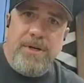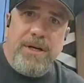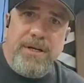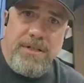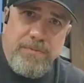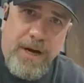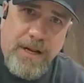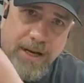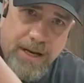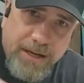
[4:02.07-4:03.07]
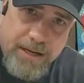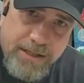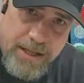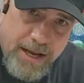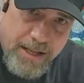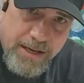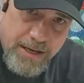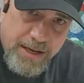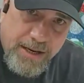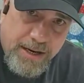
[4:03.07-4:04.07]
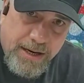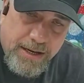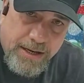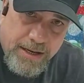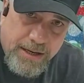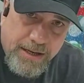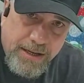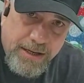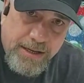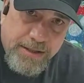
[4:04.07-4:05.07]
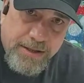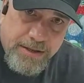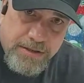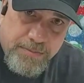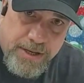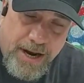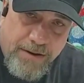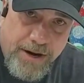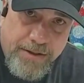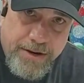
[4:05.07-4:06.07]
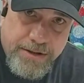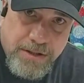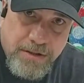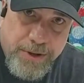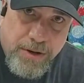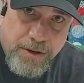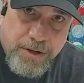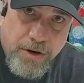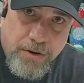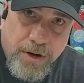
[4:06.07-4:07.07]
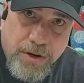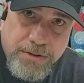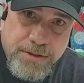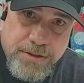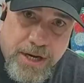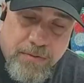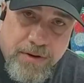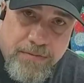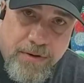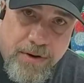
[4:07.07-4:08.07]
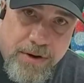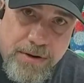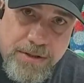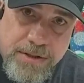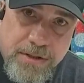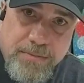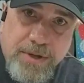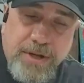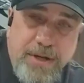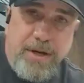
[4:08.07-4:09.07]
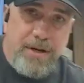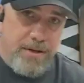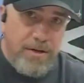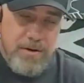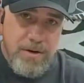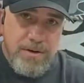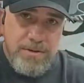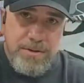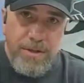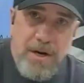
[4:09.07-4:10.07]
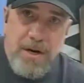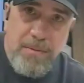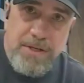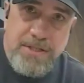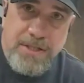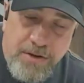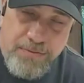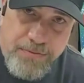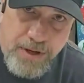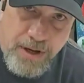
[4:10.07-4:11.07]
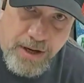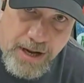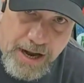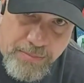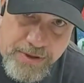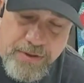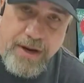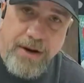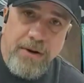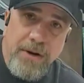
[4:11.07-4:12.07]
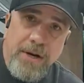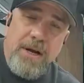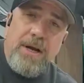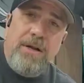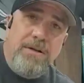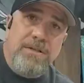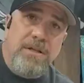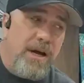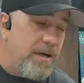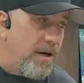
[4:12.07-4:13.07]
getting spotlighted in that. And there's my guy right there is going to be her co-host. Chad Rev Art is going to be the co-host. Myself, I'll be there. It looks like